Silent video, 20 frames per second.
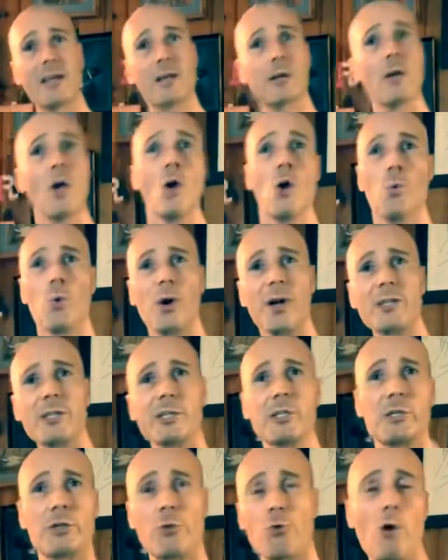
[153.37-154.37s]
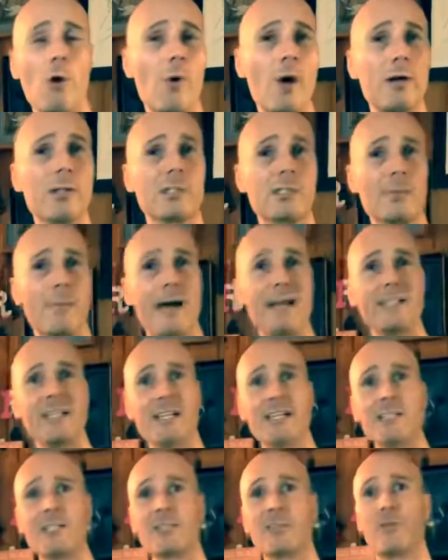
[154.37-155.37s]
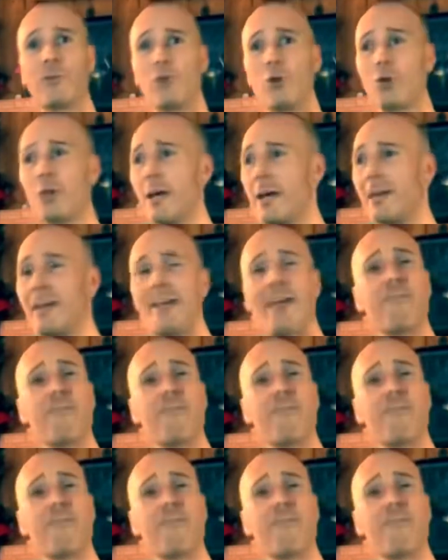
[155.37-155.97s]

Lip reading: end where I just throw out some ideas for like